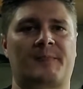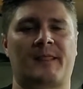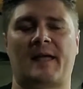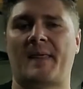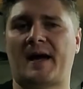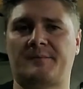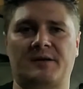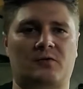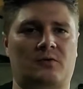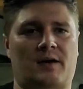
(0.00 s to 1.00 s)
And that can be
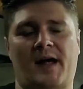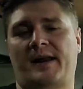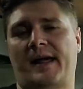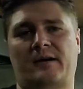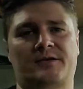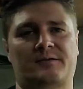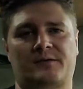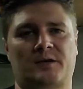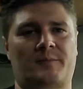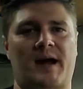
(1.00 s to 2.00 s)
cool. I had a house,
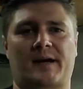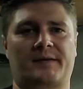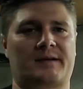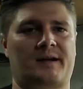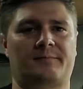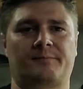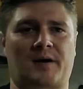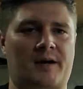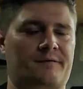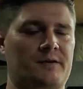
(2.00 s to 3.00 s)
back in the day. I
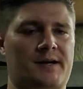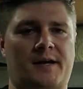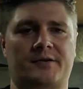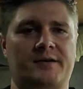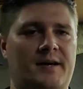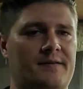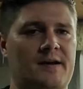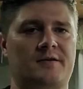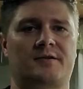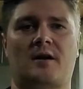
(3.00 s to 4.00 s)
bought it for like
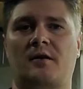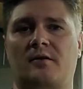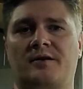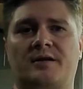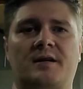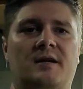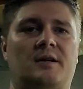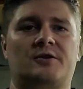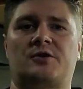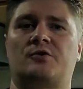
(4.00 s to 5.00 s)
$190,000. It's
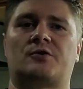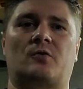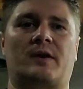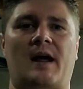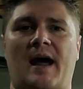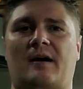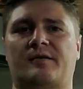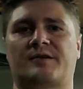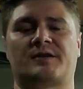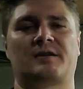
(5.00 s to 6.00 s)
a two-story
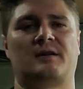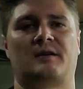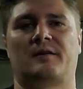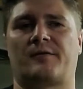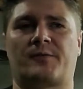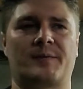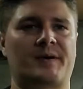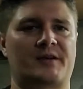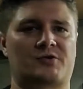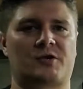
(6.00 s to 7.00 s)
house, 3
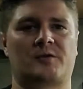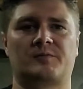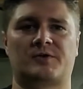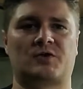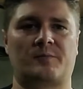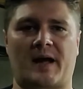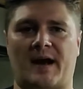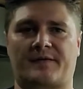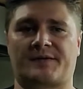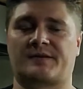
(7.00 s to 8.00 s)
bedrooms, 2
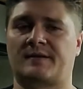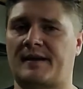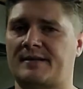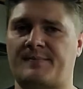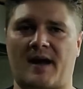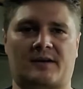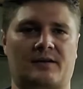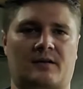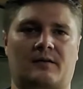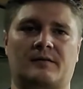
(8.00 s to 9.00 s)
baths, nice
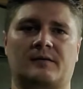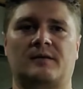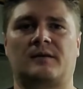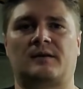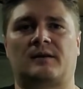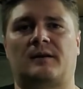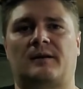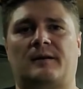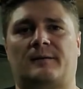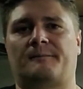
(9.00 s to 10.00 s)
backyard,
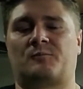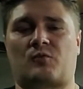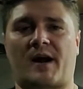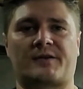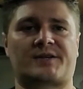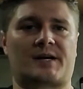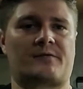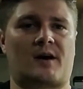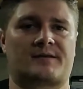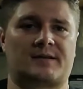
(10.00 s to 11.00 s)
right outside of
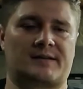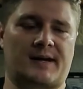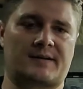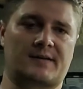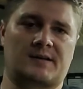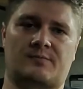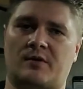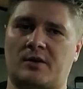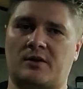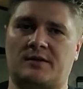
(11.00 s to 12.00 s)
Austin, Texas.
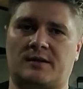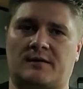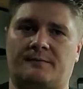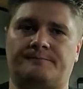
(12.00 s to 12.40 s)
Pretty good deal.